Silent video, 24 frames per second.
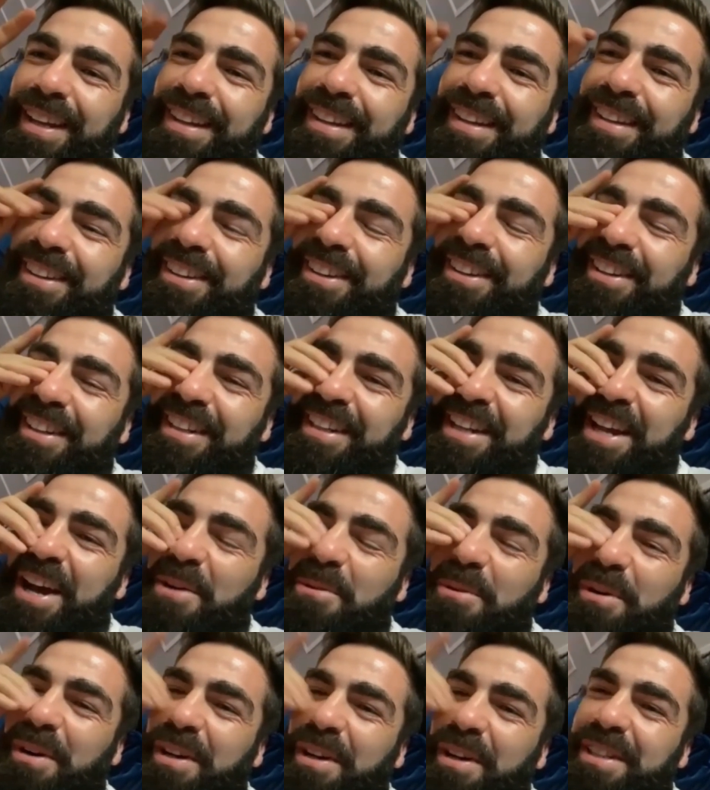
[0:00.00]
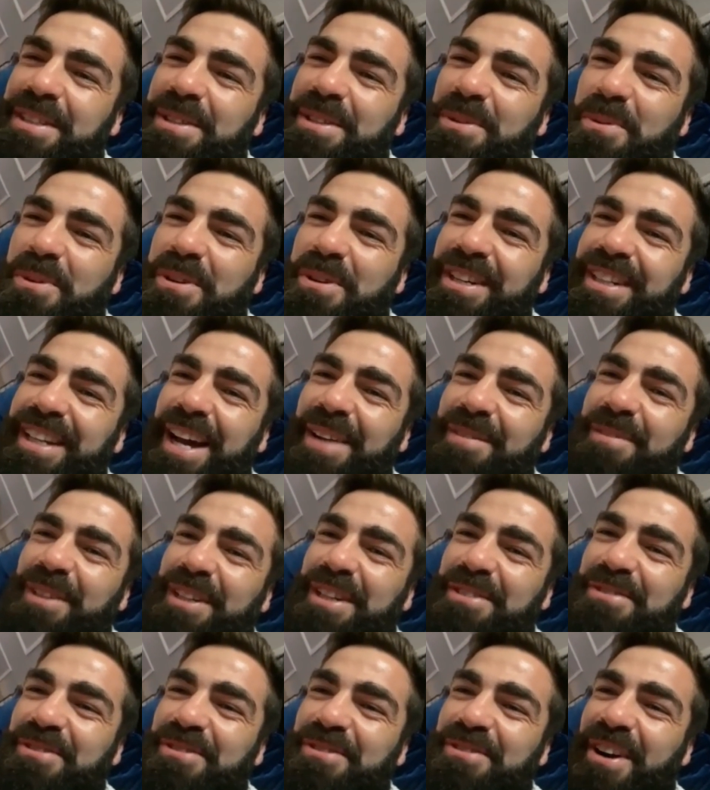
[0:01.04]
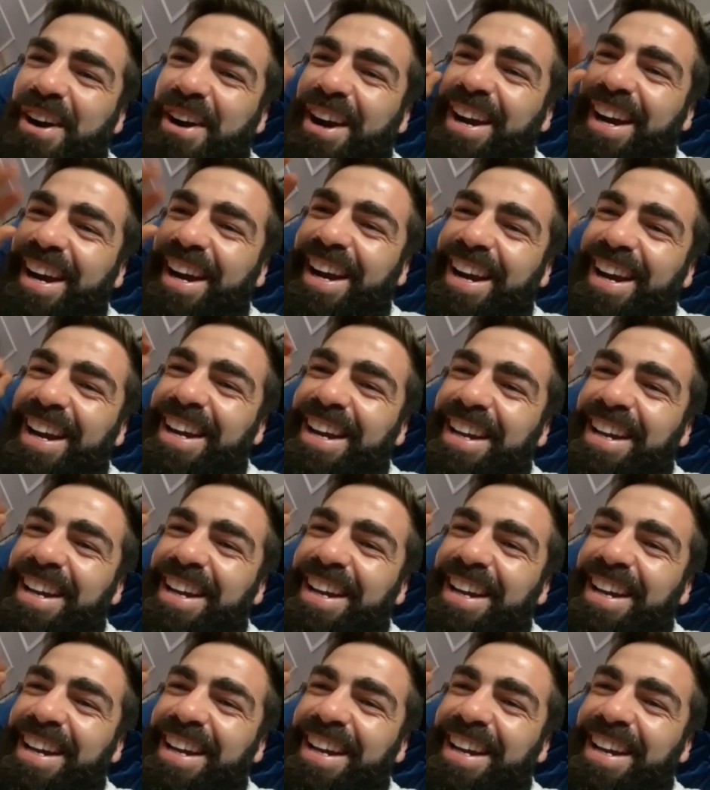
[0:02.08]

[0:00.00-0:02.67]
I don't know what's the word that I'm looking for here.